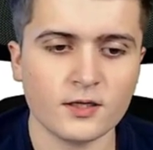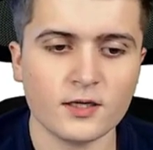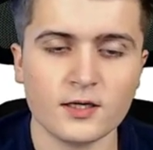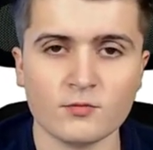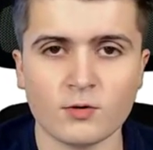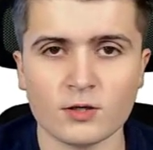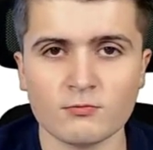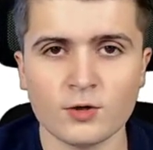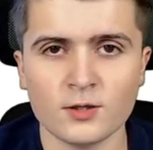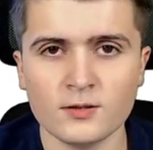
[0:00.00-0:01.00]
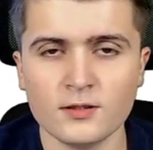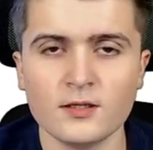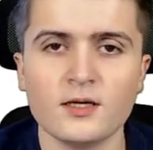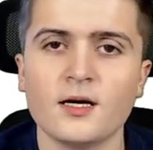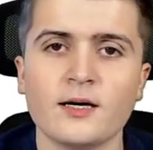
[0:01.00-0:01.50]
In 11,
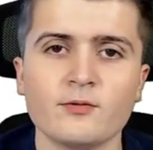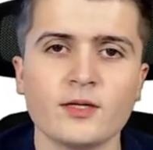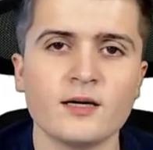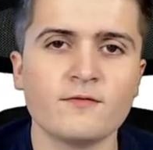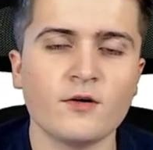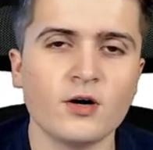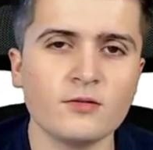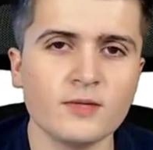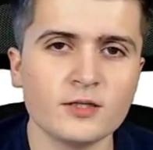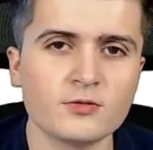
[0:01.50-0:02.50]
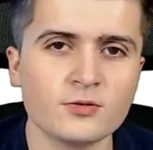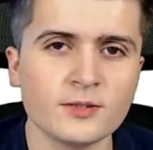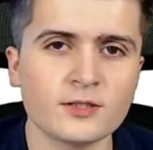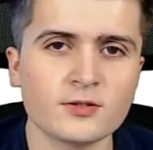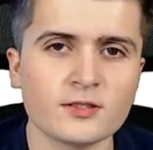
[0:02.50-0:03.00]
I will have all my group
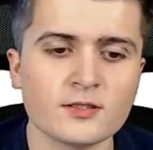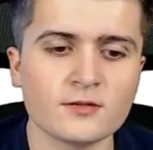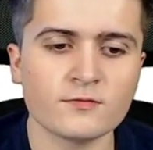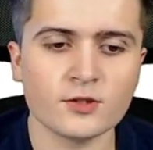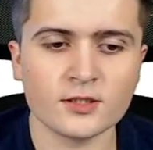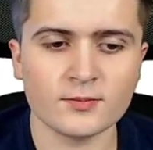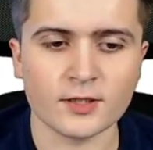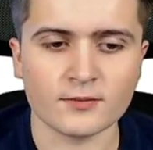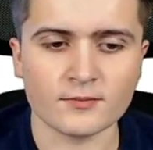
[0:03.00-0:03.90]
addresses for dimming.